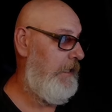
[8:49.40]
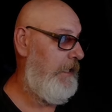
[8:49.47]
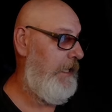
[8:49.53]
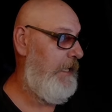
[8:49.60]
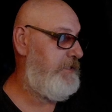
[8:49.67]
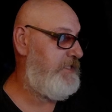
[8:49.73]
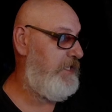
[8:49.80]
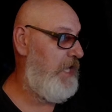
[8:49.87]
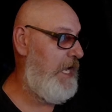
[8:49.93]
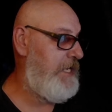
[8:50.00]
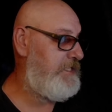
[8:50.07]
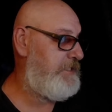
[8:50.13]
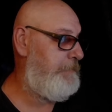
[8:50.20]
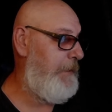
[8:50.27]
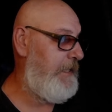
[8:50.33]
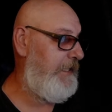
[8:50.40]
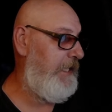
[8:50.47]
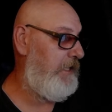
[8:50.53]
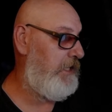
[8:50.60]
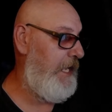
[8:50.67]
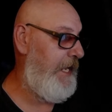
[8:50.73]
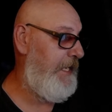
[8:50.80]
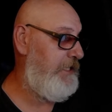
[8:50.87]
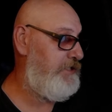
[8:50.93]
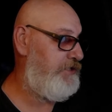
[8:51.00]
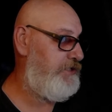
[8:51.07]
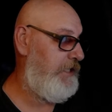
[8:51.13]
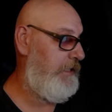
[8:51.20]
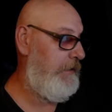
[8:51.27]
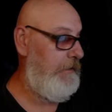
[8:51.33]
it's a lot of
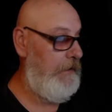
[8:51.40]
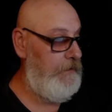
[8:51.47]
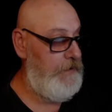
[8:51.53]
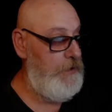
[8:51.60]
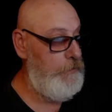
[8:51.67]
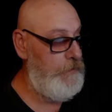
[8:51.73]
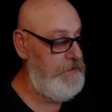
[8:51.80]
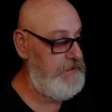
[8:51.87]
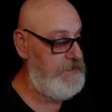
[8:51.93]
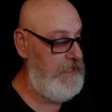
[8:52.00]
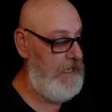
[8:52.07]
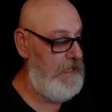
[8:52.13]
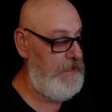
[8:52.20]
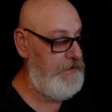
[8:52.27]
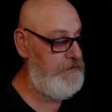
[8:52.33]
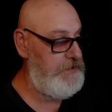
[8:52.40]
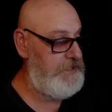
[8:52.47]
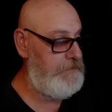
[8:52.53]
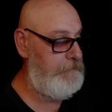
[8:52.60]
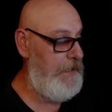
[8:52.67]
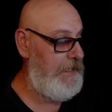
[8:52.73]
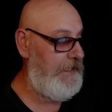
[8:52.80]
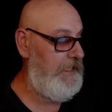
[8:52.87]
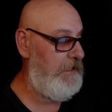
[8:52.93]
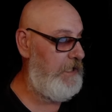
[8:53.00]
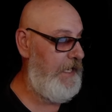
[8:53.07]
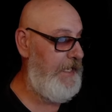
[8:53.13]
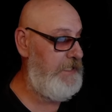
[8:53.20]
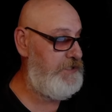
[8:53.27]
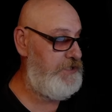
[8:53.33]
speculation. There was other
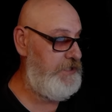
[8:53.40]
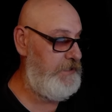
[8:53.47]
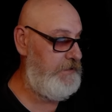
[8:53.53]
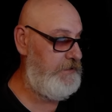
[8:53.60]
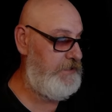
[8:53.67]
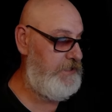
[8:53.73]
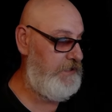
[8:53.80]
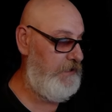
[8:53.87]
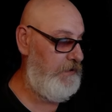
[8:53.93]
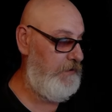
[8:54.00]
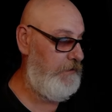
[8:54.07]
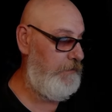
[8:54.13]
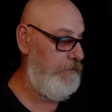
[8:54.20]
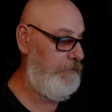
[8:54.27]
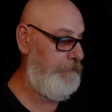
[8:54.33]
speculation too